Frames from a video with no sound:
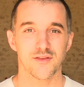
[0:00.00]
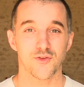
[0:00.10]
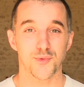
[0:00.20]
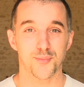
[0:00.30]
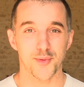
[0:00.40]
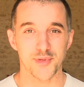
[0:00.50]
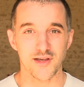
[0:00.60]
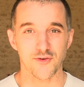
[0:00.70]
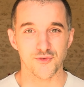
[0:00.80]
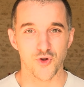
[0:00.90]
the
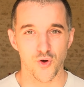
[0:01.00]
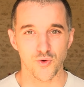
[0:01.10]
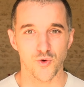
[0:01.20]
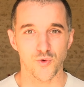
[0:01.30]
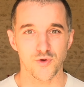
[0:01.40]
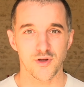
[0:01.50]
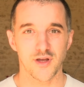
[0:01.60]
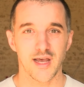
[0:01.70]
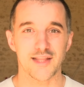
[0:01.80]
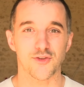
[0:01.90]
Republic of Congo,
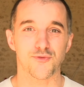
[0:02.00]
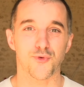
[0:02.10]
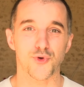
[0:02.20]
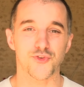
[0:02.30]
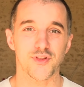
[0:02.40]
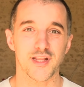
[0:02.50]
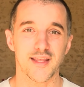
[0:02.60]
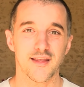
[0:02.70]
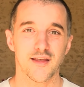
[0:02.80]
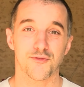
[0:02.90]
and
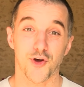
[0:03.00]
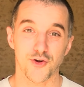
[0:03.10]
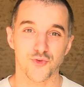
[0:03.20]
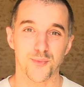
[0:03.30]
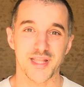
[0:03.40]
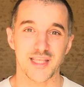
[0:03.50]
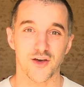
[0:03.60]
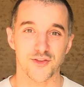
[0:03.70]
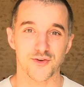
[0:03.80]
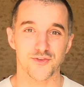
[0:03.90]
unfortunately, far too many
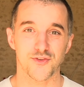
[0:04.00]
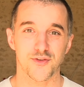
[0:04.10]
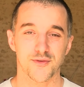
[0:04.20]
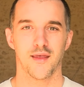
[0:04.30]
others.